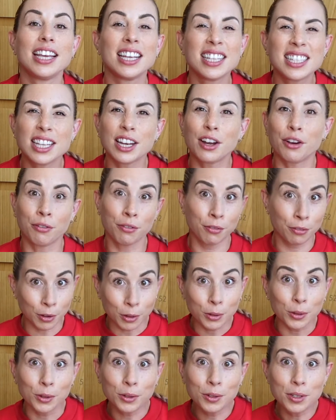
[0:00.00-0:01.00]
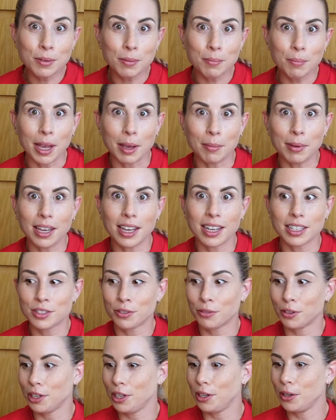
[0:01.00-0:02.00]
is it a food? Maybe it's
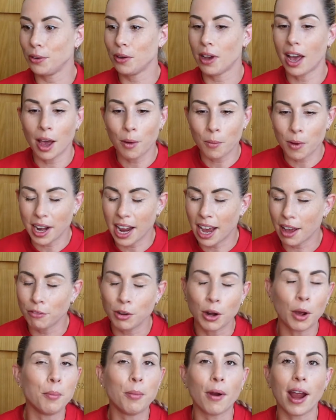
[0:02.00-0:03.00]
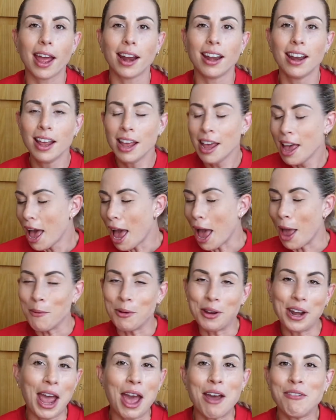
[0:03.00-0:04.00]
for you, I want to have no bread, I
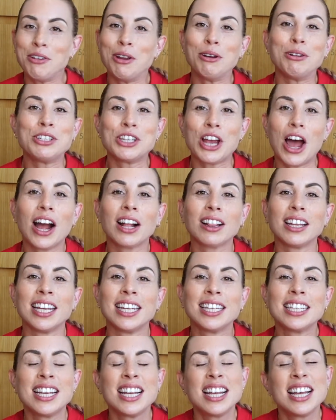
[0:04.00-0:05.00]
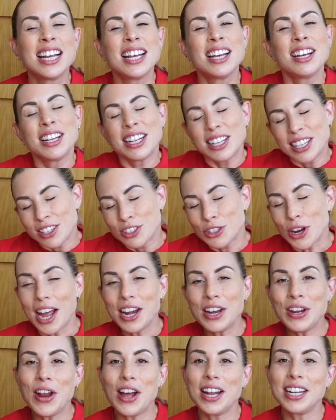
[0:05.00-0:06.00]
want to have no chocolate. Try
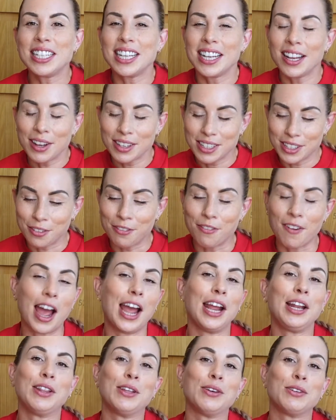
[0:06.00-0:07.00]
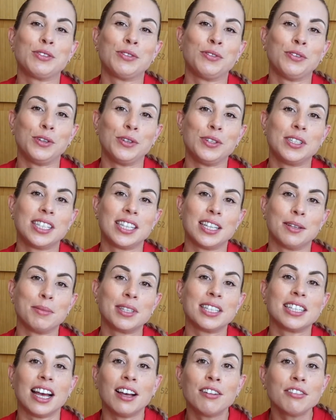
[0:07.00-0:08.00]
to not define those foods
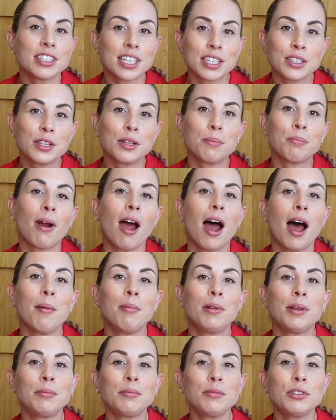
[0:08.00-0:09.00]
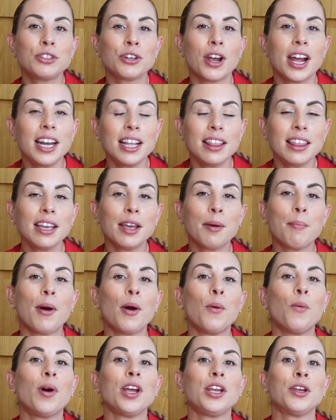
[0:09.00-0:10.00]
themselves as the problem. Try to think
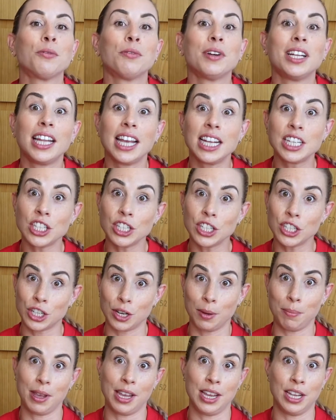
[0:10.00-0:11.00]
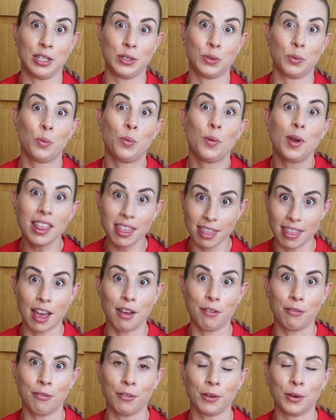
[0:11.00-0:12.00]
about what your relationship is with
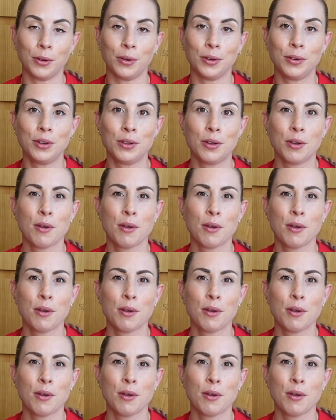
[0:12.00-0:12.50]
that food.